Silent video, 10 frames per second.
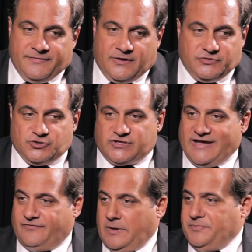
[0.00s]
they'll usually
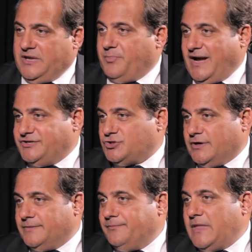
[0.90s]
have a big pie
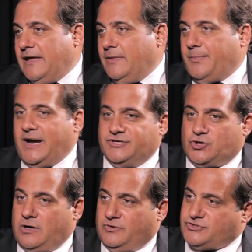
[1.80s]
chart, and the pie
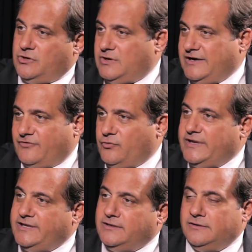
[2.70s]
chart will show kind of
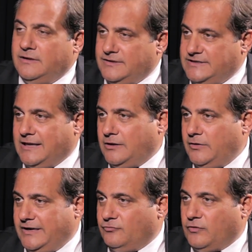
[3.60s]
green,
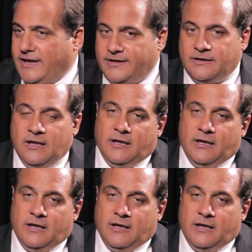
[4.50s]
yellow, and red.